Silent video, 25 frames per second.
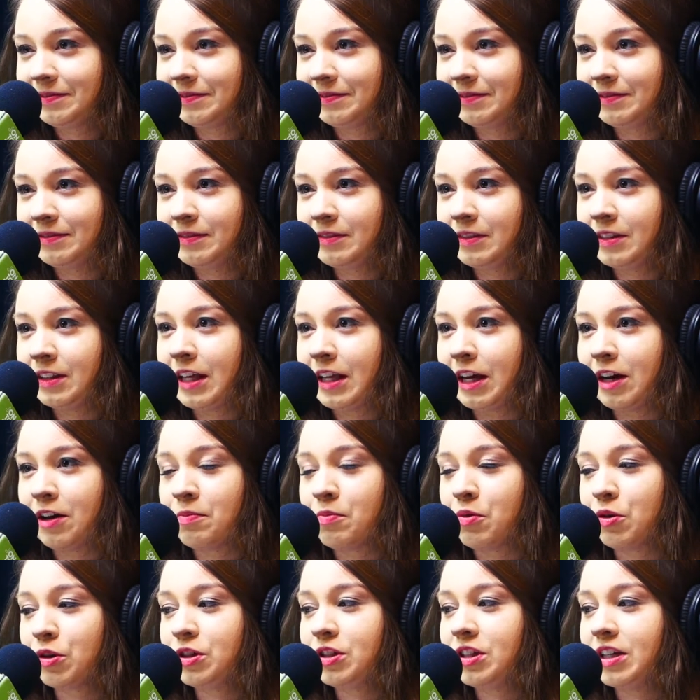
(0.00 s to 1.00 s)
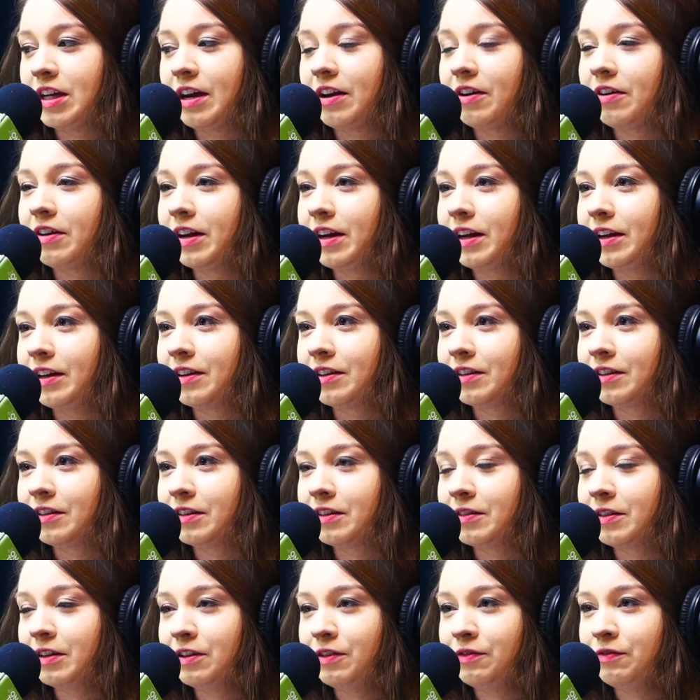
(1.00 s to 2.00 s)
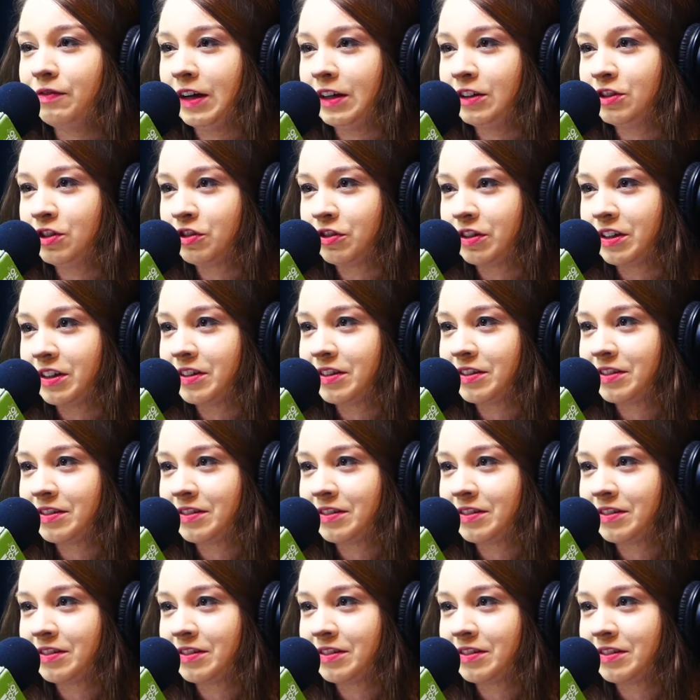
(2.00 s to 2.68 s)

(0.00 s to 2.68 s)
that are more daring or adventurous.